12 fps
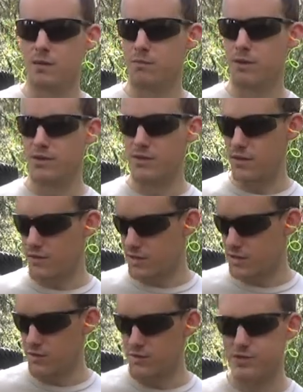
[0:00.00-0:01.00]
but
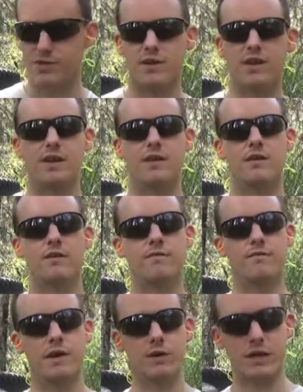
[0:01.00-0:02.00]
this holster and
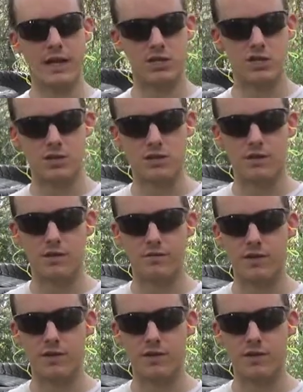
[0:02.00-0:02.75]
variations of